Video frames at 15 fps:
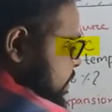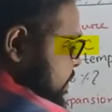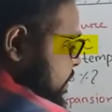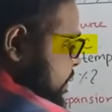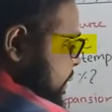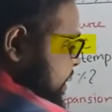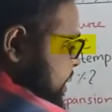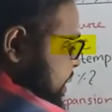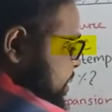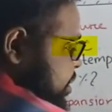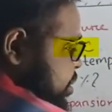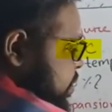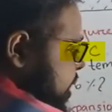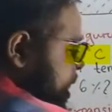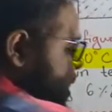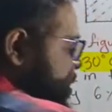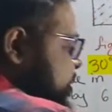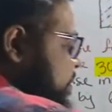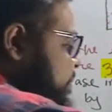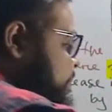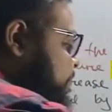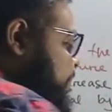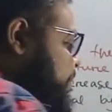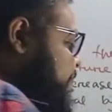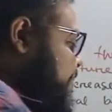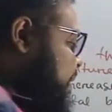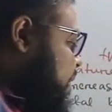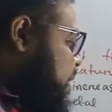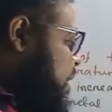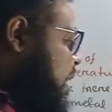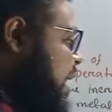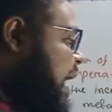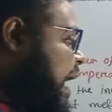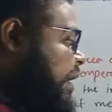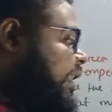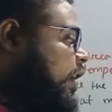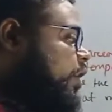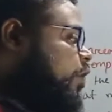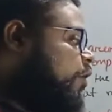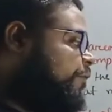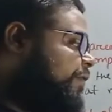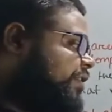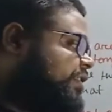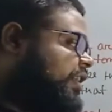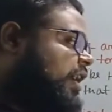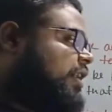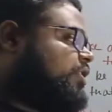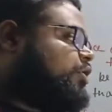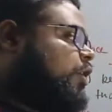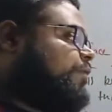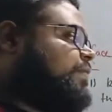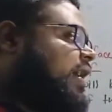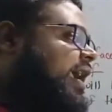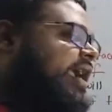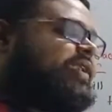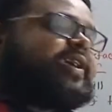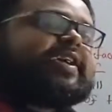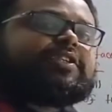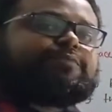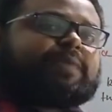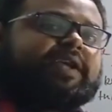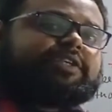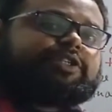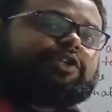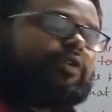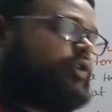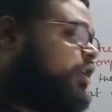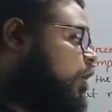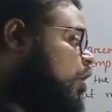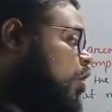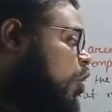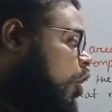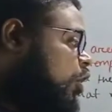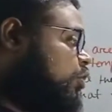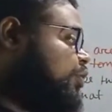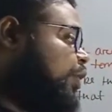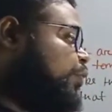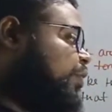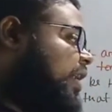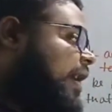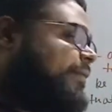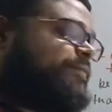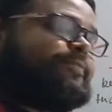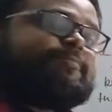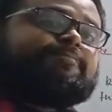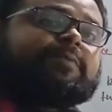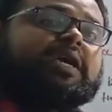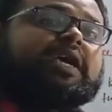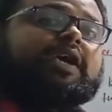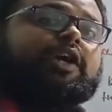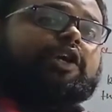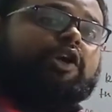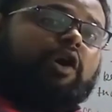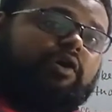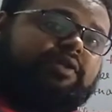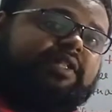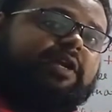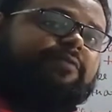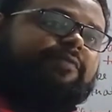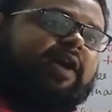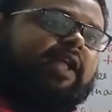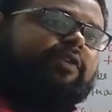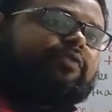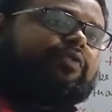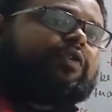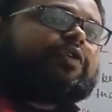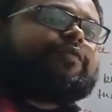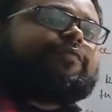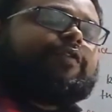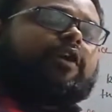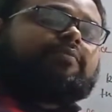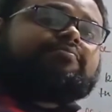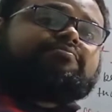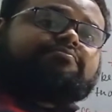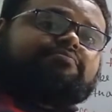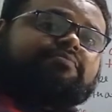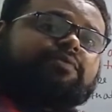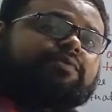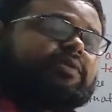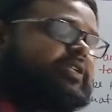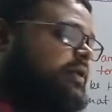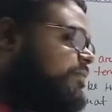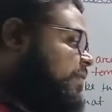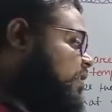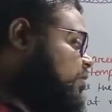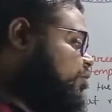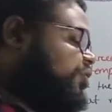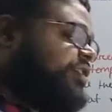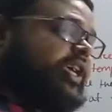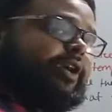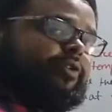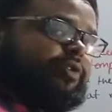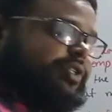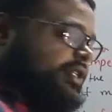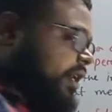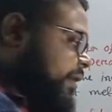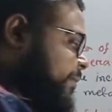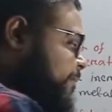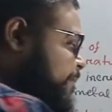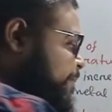meter square, and the coefficient of the area expansion also we have got that value from number C question,